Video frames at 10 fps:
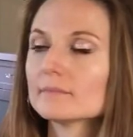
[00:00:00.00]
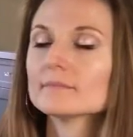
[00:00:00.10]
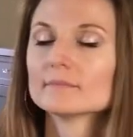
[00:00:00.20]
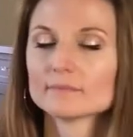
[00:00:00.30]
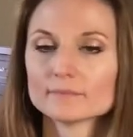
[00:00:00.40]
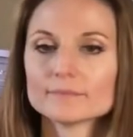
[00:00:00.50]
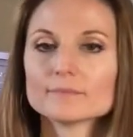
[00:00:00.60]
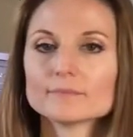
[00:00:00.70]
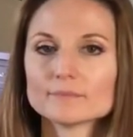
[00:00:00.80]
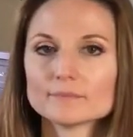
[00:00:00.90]

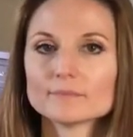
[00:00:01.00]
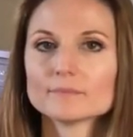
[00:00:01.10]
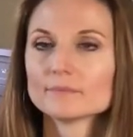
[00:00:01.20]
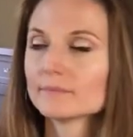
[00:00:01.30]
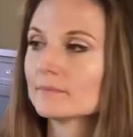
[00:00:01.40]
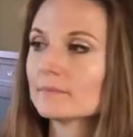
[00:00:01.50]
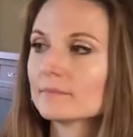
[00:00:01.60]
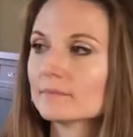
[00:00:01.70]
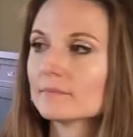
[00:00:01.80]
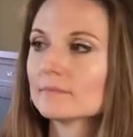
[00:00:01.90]

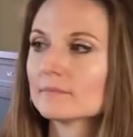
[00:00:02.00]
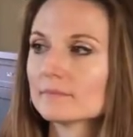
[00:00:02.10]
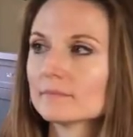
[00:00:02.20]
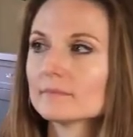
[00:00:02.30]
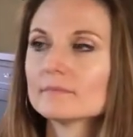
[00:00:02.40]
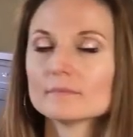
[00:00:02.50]
[no speech]